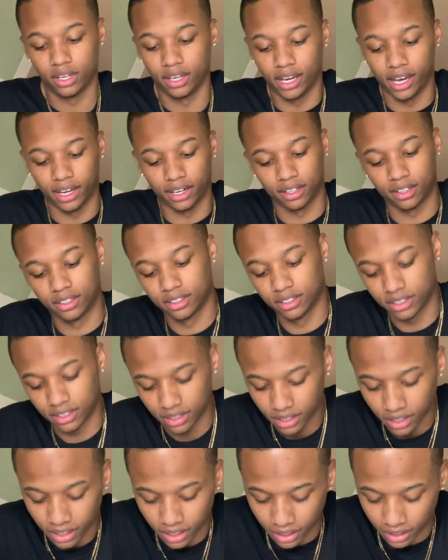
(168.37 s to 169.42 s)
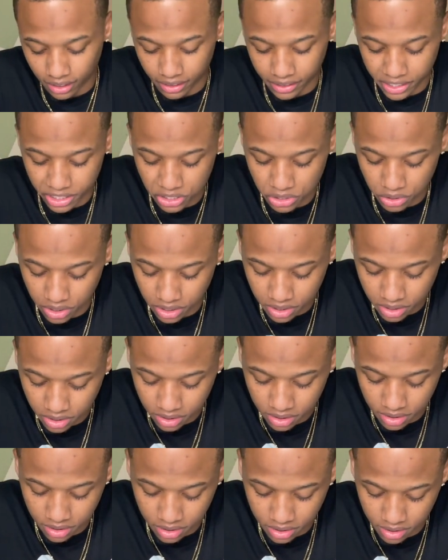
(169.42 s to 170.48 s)
Had a good electric
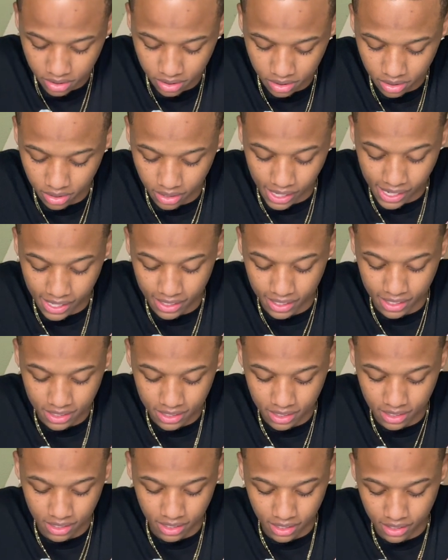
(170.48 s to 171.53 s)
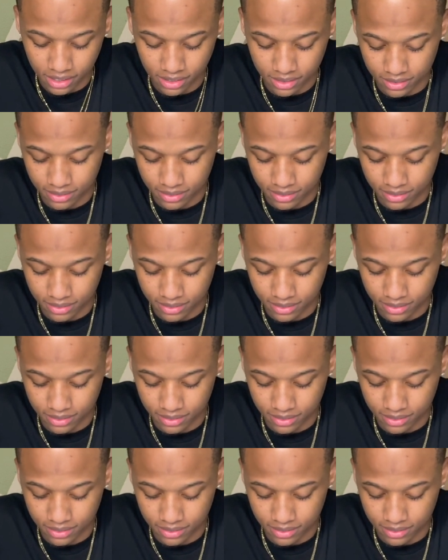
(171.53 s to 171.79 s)
night yesterday.